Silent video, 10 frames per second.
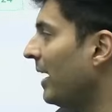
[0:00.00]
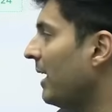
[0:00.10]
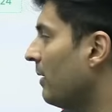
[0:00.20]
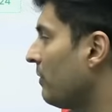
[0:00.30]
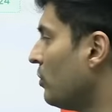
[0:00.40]

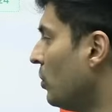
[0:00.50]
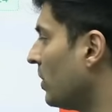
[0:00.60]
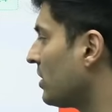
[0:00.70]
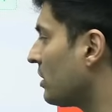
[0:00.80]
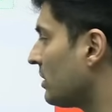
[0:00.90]
PDF,
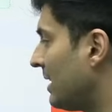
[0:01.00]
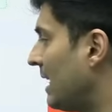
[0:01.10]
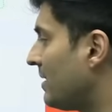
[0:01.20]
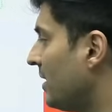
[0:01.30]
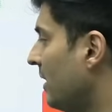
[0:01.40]
notes,
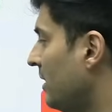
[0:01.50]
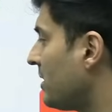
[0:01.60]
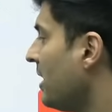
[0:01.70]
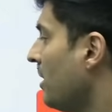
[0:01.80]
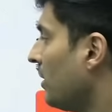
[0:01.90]
test series,